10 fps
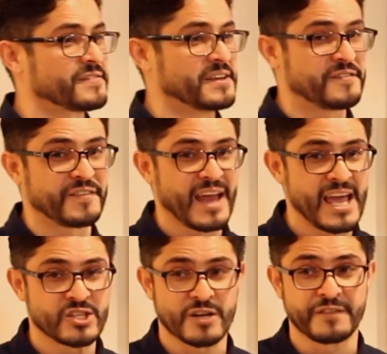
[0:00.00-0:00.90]
of the
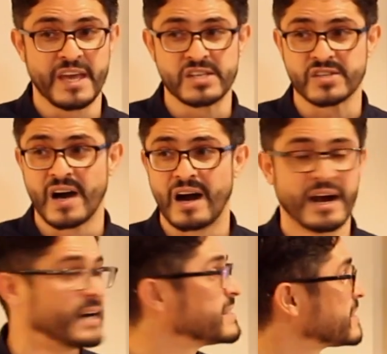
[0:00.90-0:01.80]
flesh of his
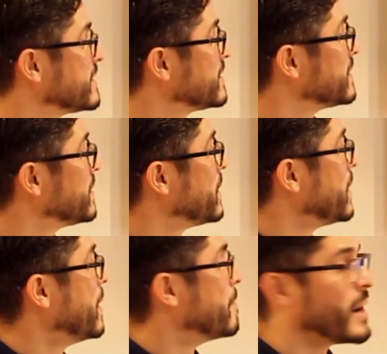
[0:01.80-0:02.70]
heart,
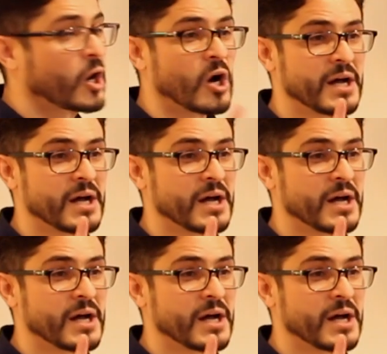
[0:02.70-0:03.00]
but